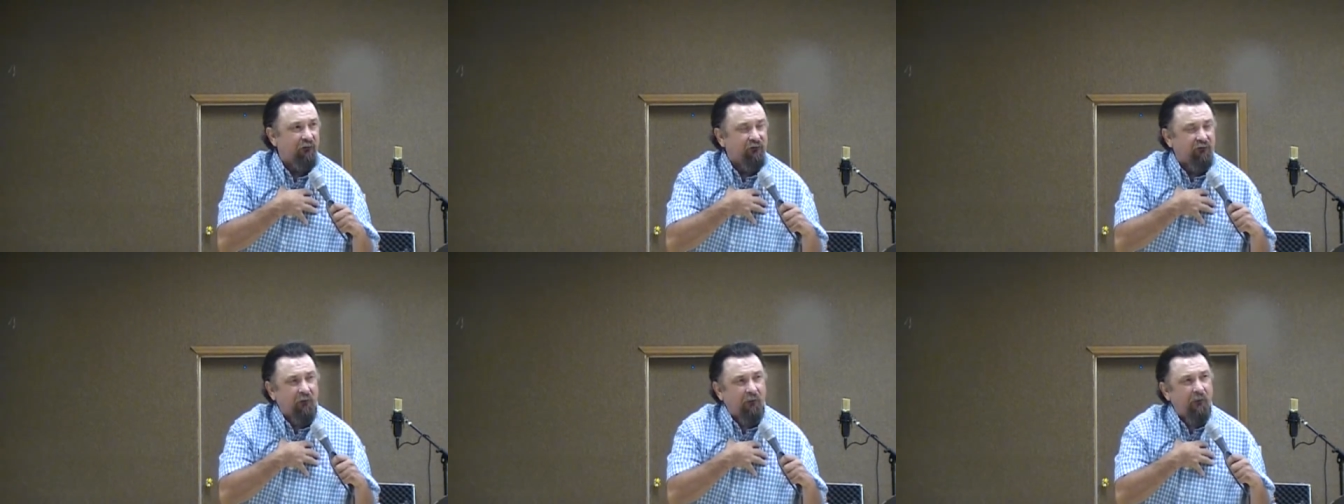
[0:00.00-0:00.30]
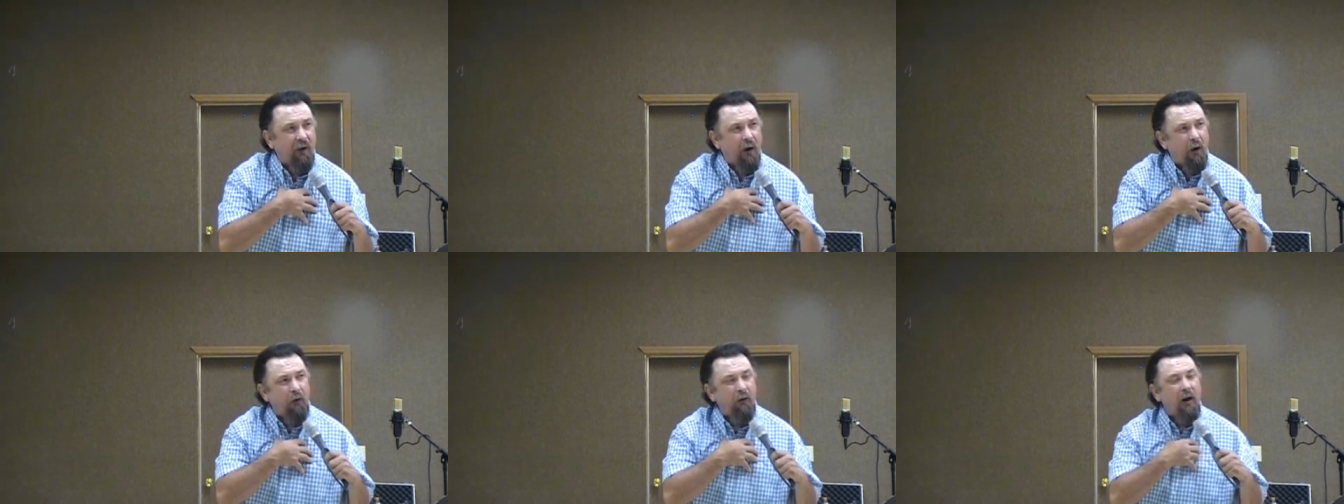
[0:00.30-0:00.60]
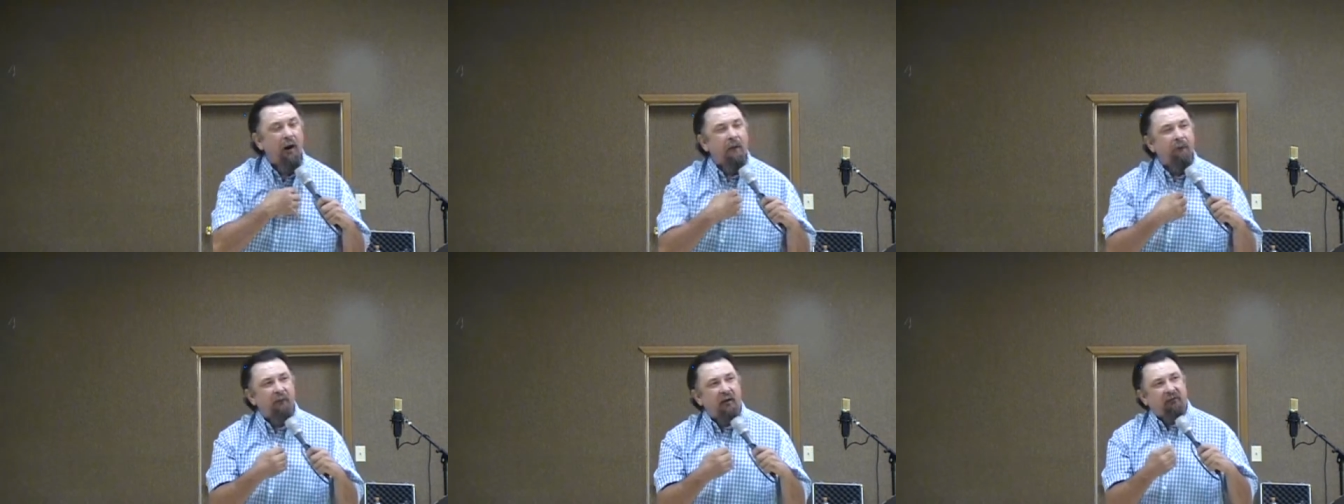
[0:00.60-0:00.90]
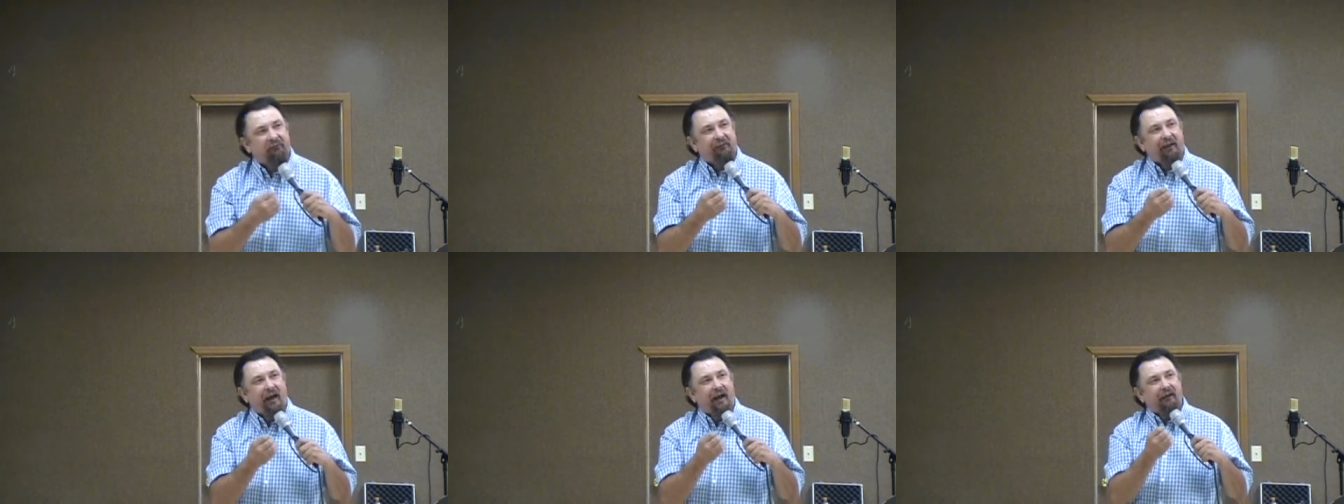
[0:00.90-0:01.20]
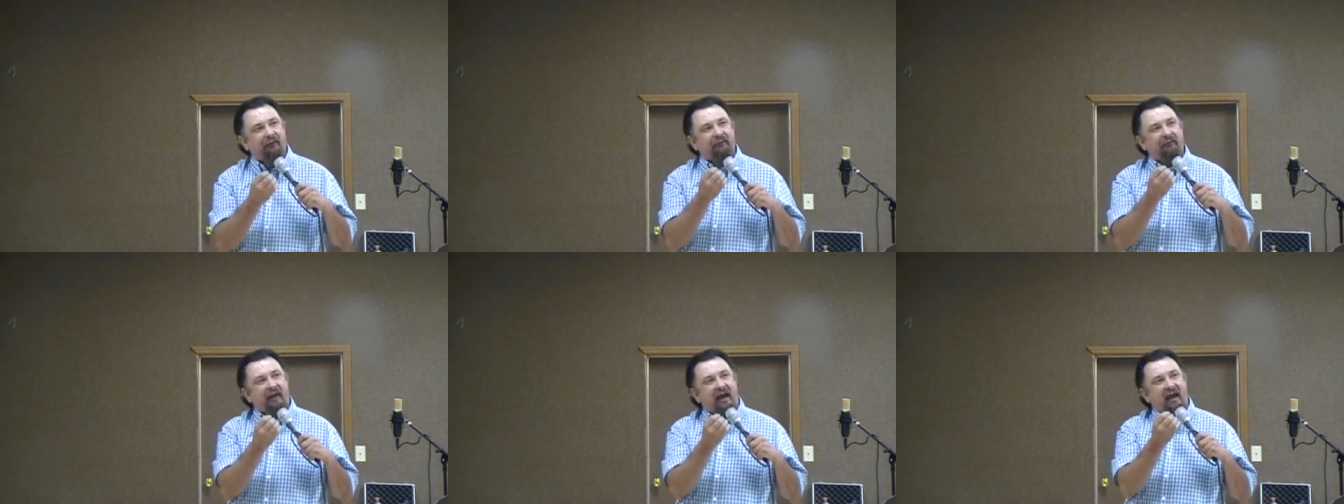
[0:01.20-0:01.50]
Did you know that
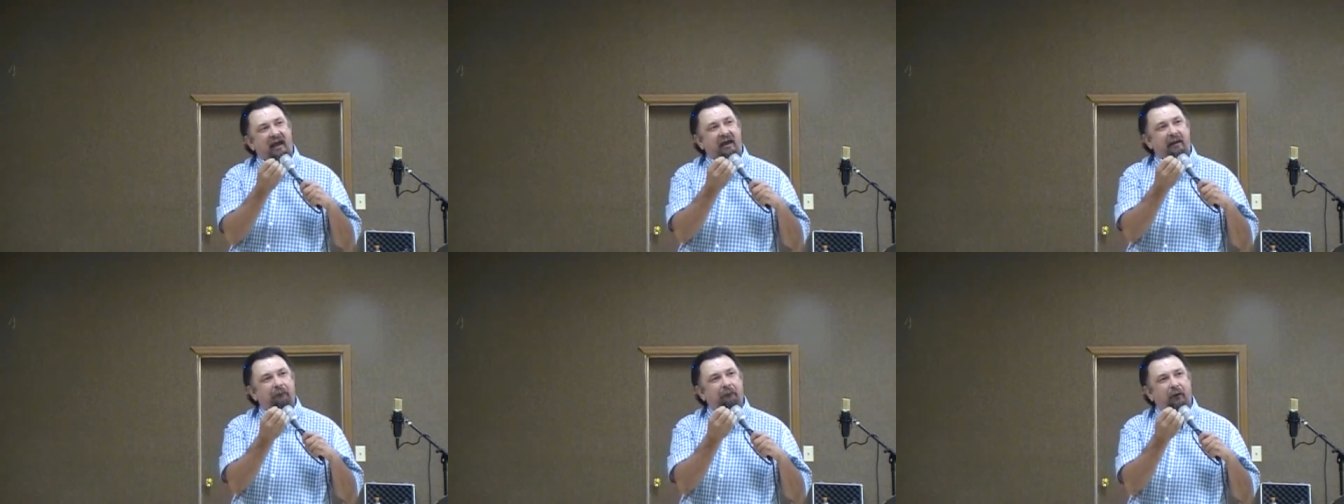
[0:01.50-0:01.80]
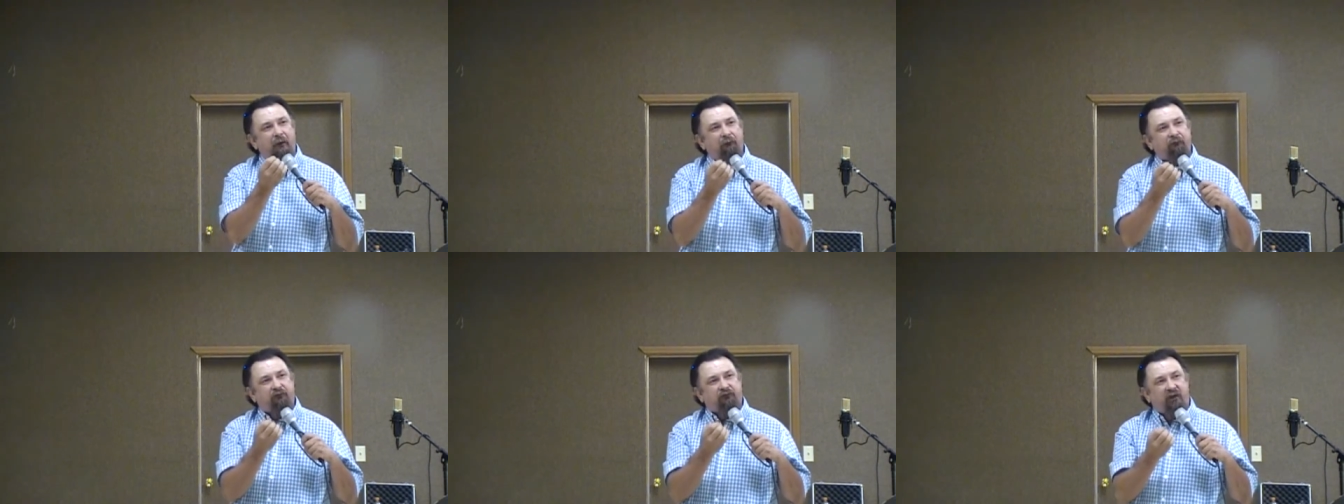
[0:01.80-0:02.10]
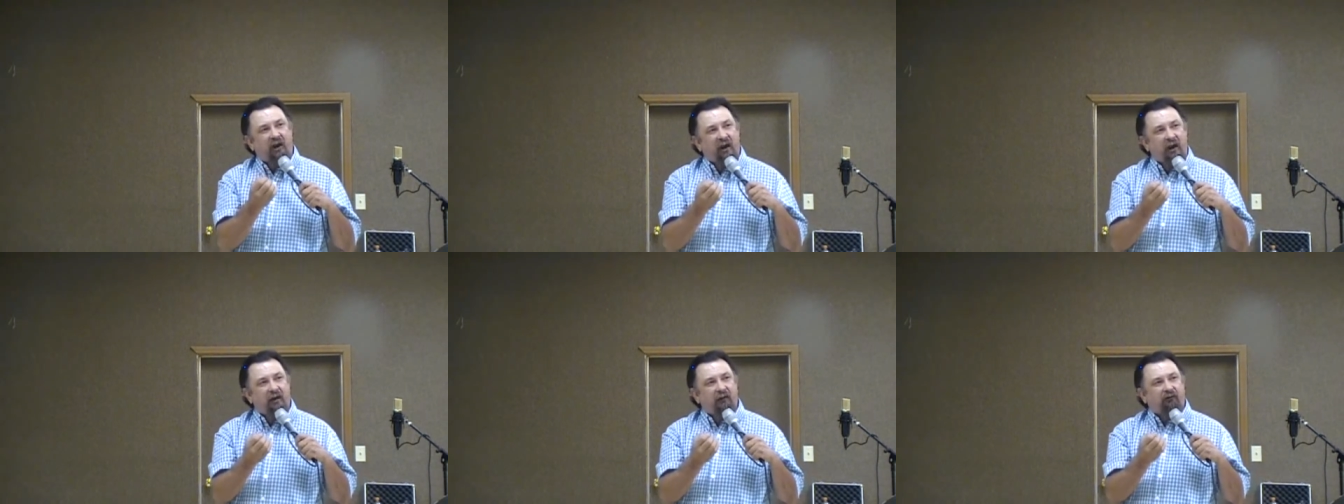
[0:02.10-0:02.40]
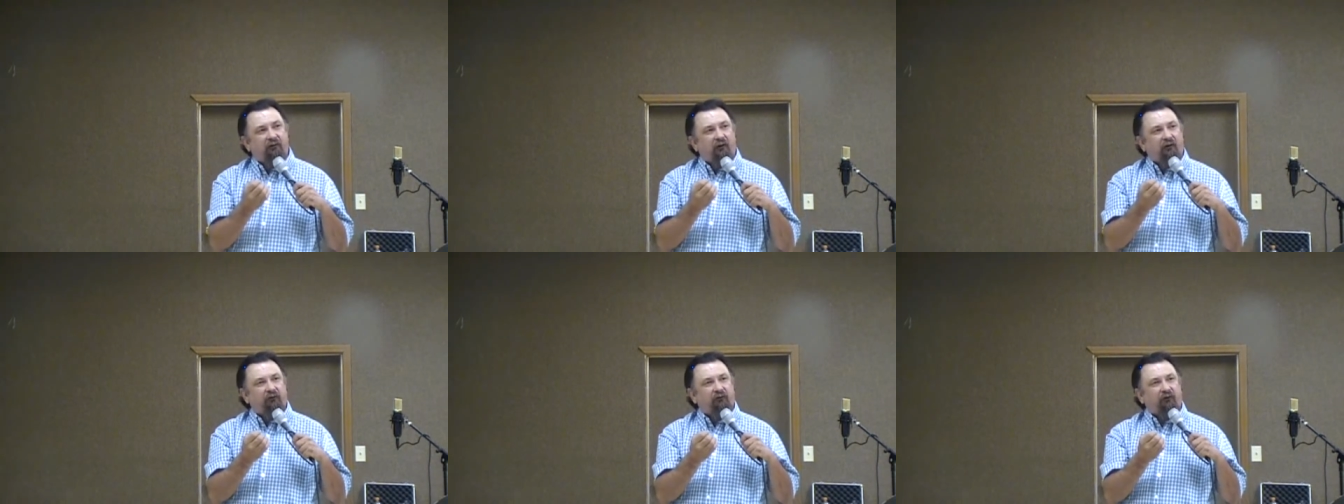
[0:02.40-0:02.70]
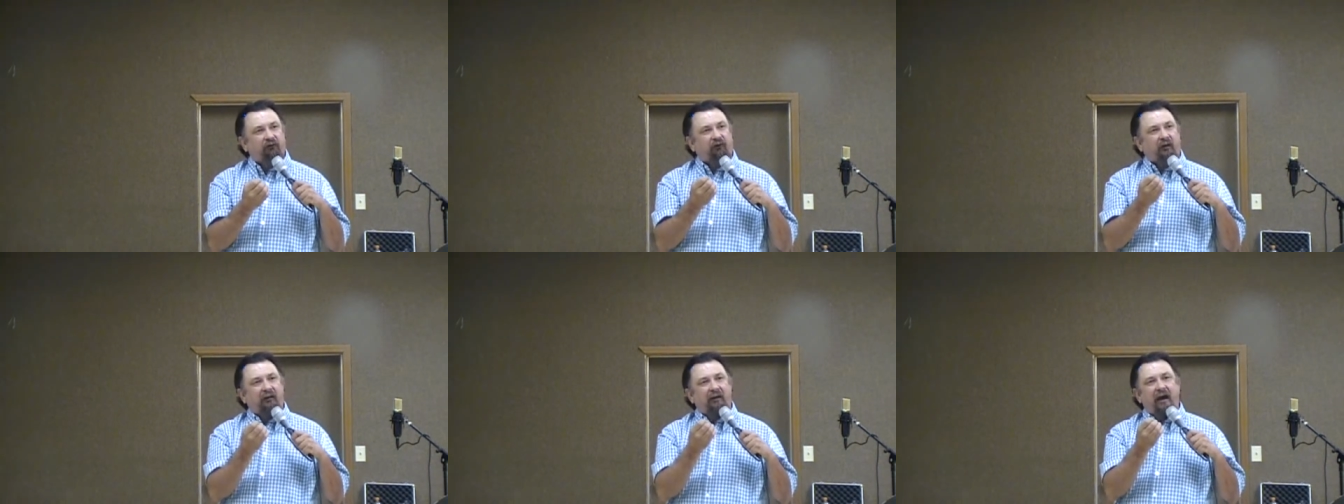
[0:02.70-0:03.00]
that name of Jesus
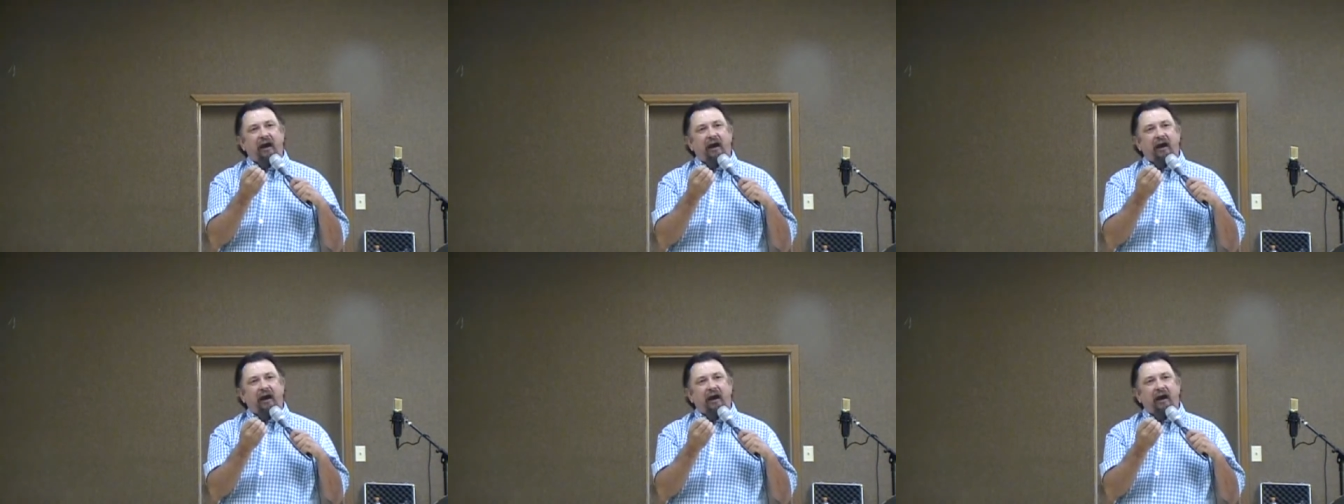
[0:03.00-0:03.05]
is a